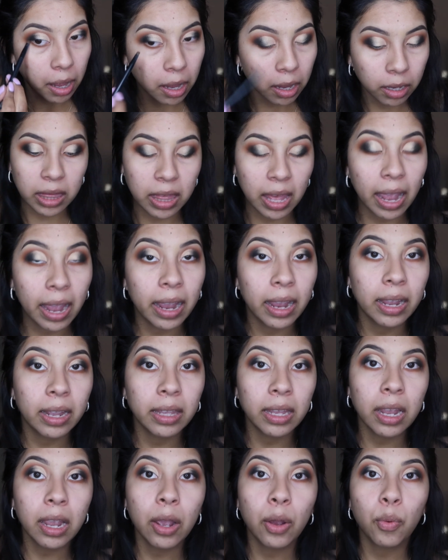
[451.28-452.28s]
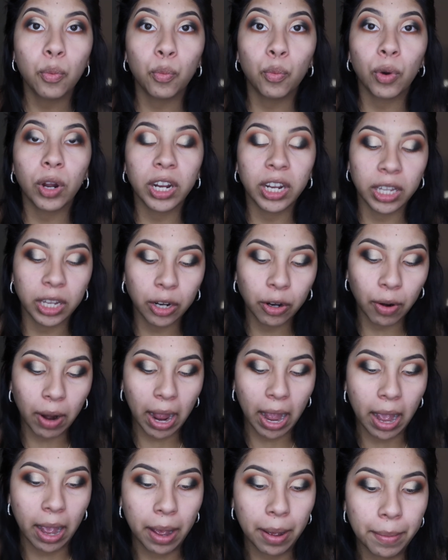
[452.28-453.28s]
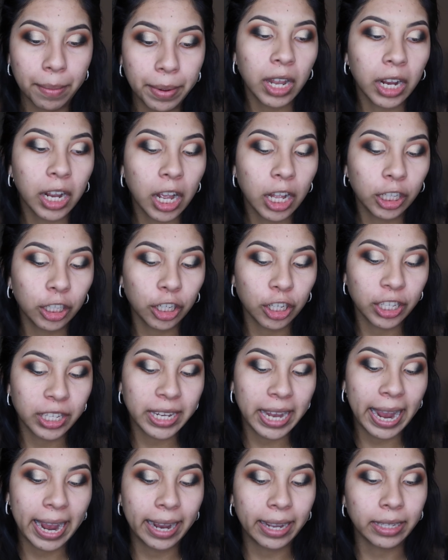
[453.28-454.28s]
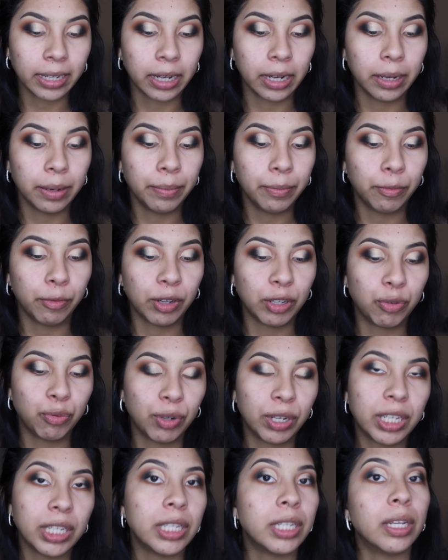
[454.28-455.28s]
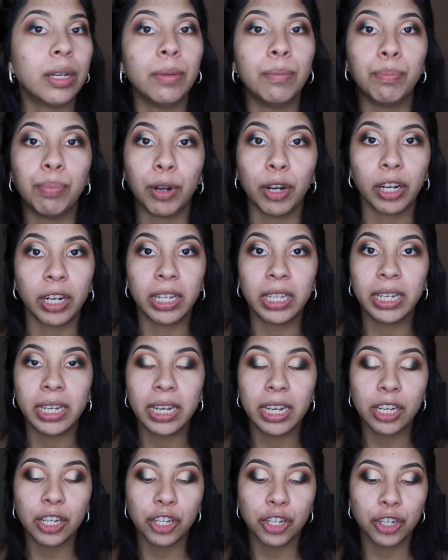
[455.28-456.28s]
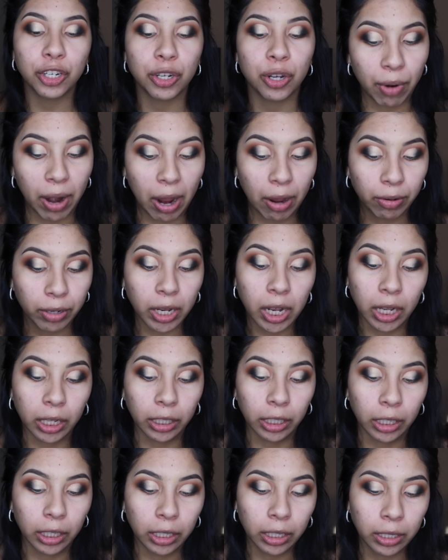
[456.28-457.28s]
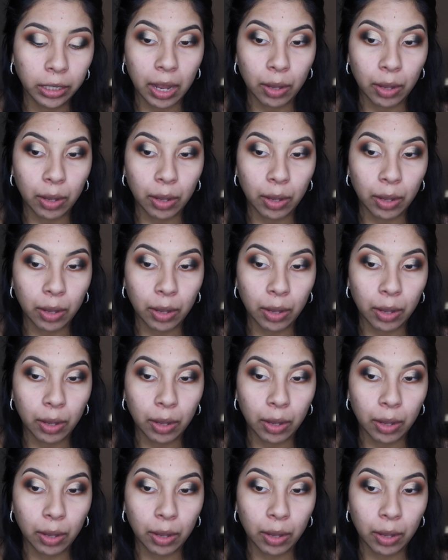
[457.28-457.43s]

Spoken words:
Then we're going to grab the color Tan Up, which was the burgundy-ish brown color,